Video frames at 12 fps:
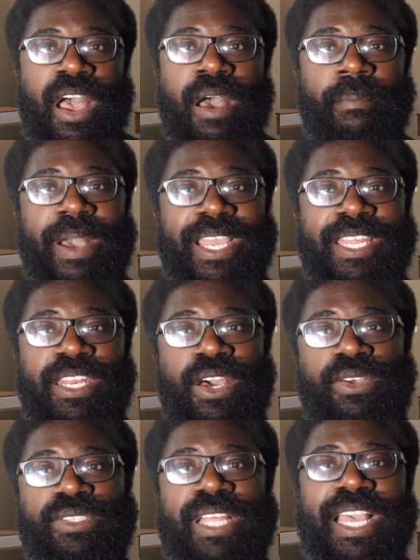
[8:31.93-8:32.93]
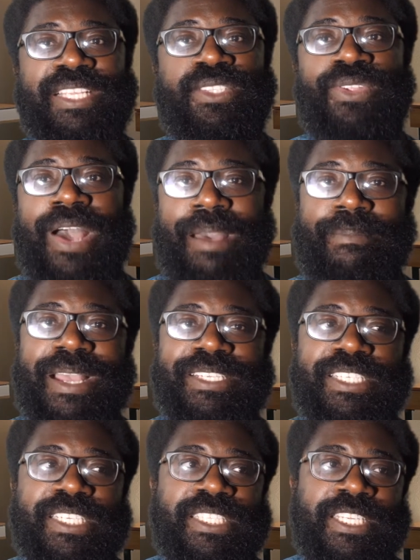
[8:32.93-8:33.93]
but he knows that it's not at
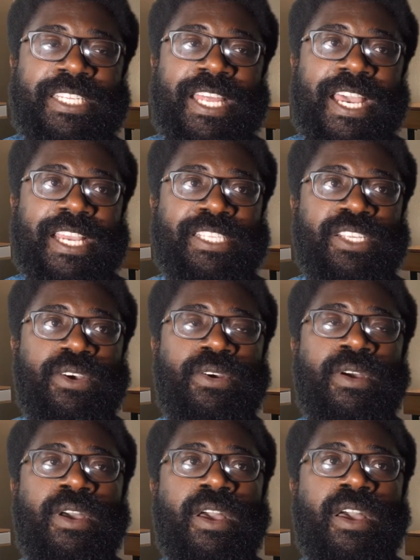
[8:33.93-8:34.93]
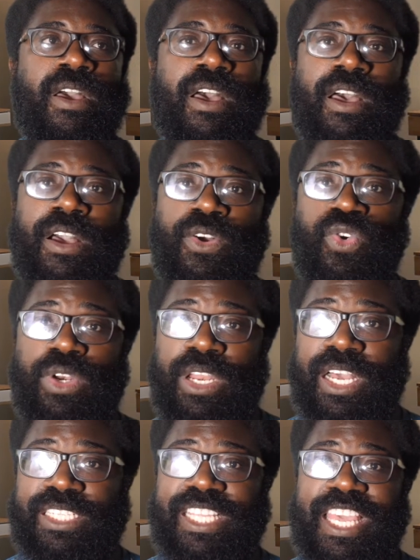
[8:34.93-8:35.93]
Manchester United. So good
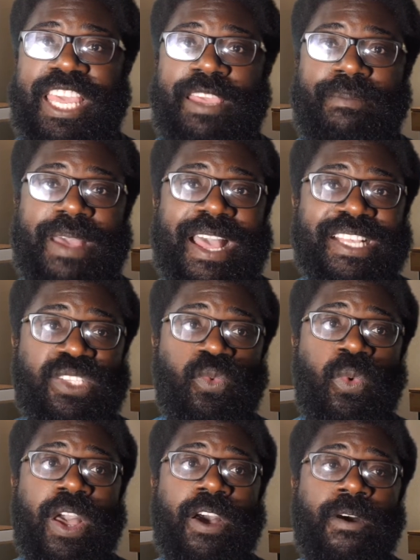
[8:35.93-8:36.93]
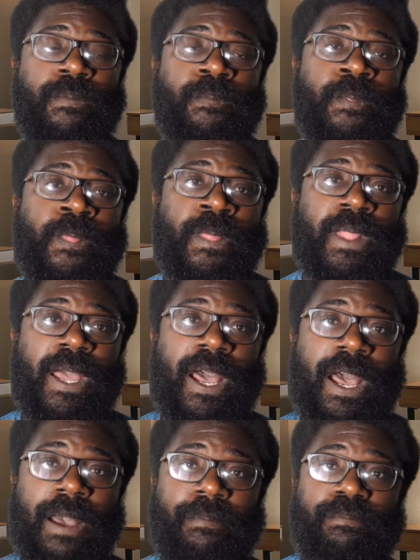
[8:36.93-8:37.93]
luck to him as well.
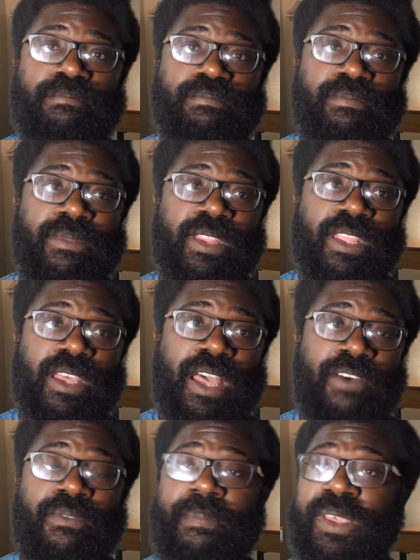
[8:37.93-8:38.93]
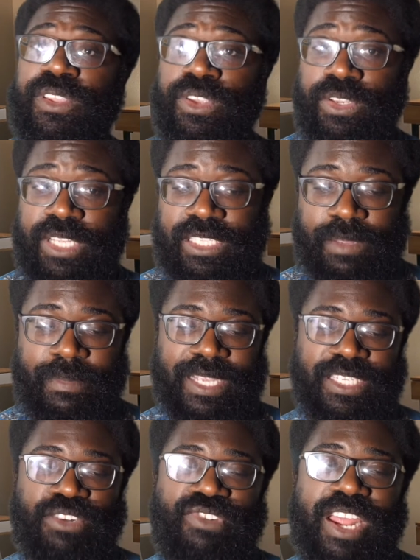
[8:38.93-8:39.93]
Other big news, as I
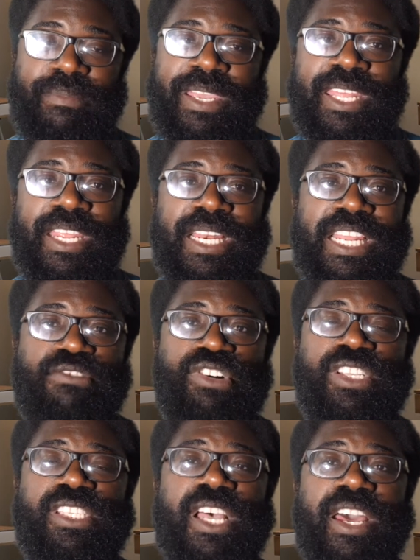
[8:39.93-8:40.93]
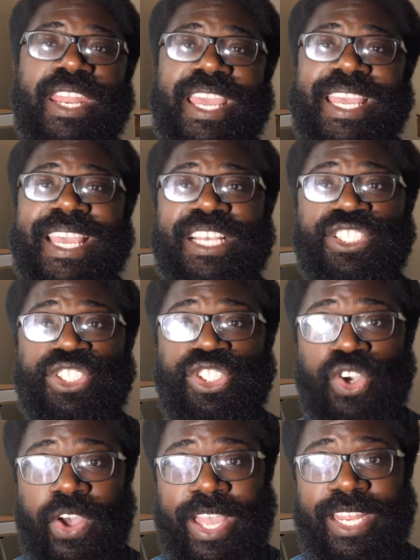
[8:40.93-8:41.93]
mentioned right at the beginning, Leroy Sané, he has
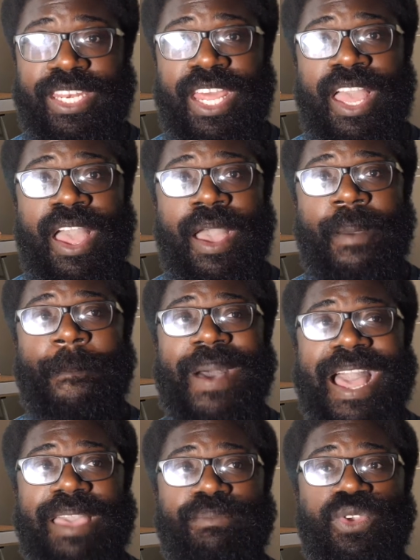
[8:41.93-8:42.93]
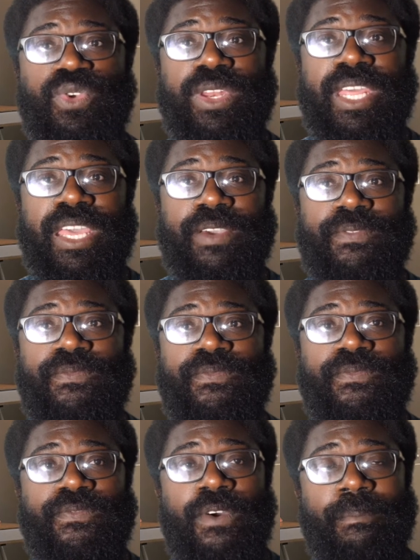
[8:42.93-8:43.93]
joined Bayern Munich
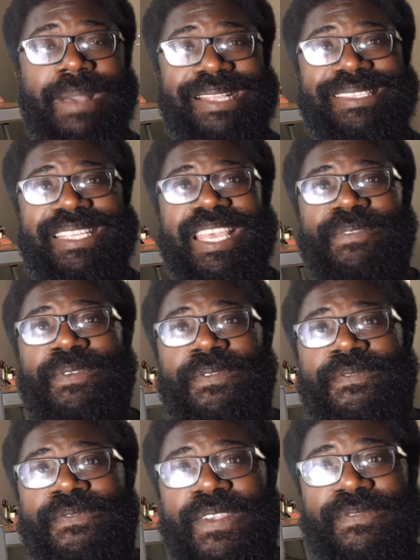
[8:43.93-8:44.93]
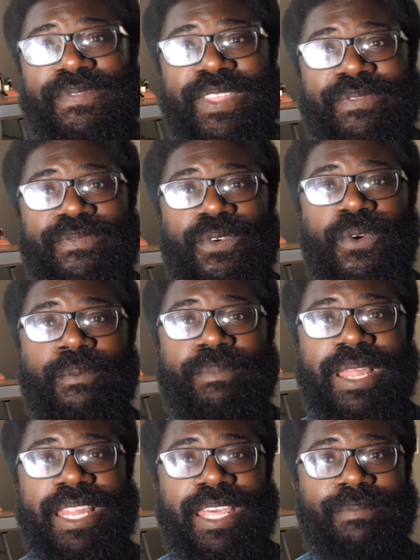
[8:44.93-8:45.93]
from Man City for £54
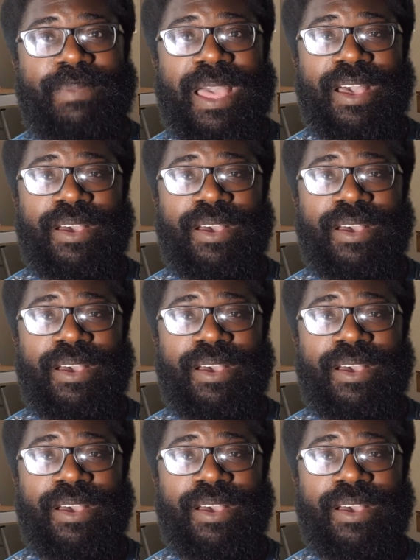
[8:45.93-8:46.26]
million